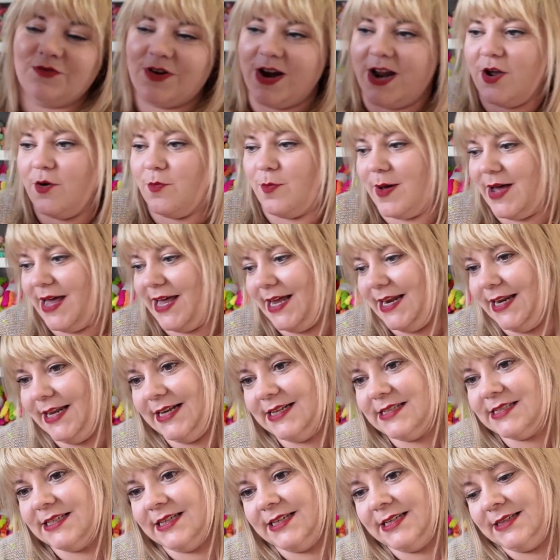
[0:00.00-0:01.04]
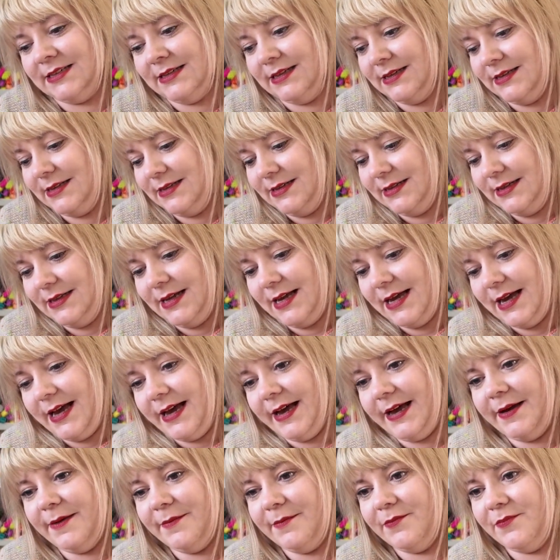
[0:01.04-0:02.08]
right up my alley, isn't it?
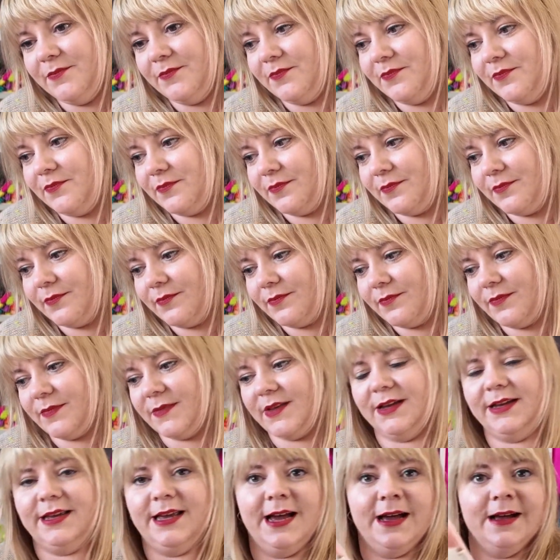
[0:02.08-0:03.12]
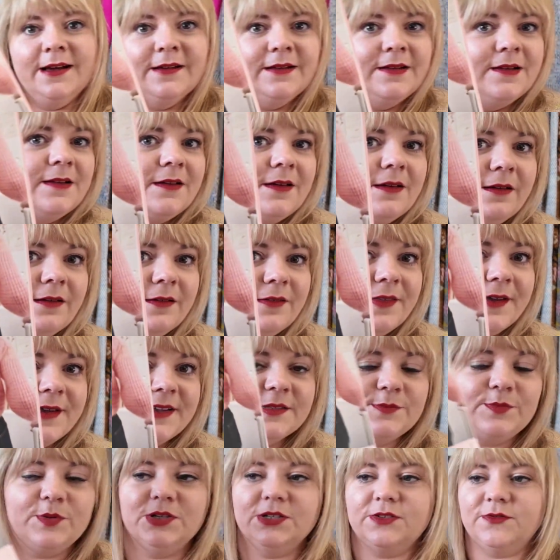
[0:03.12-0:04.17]
Yeah, that
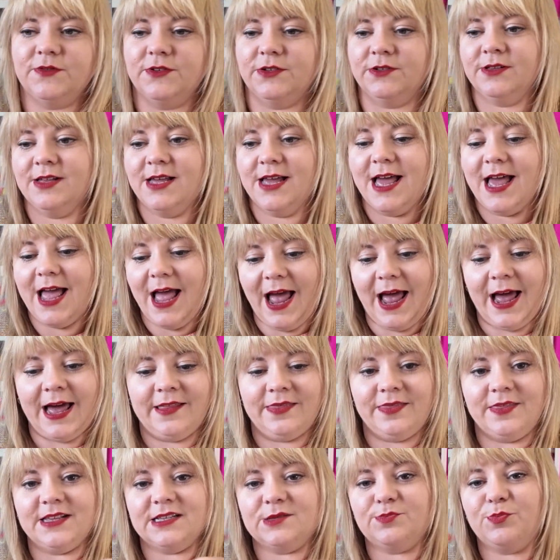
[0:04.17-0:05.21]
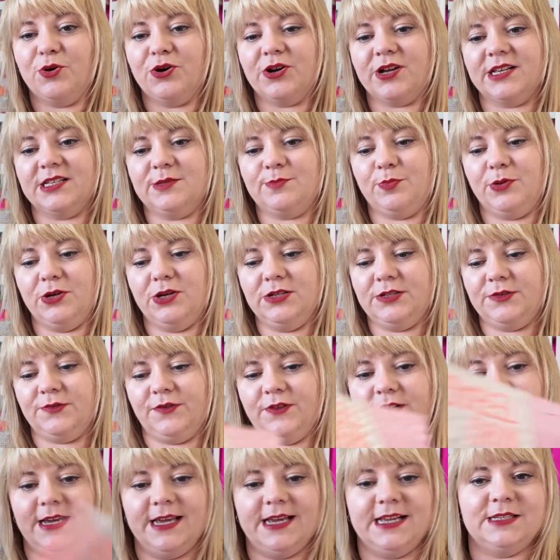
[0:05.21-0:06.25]
is beautiful. And this book is
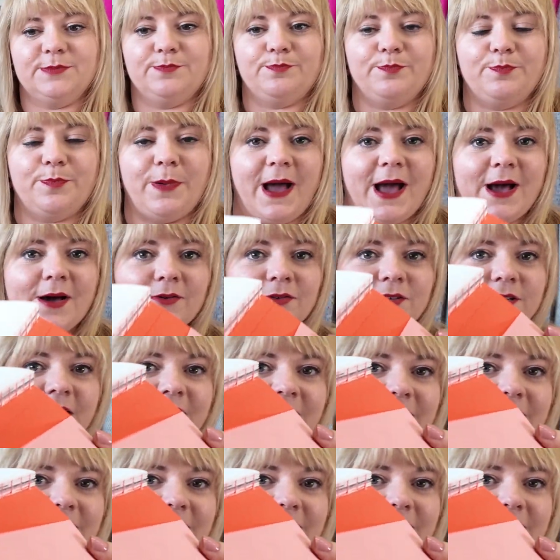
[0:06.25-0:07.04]
beautiful. It is bound, it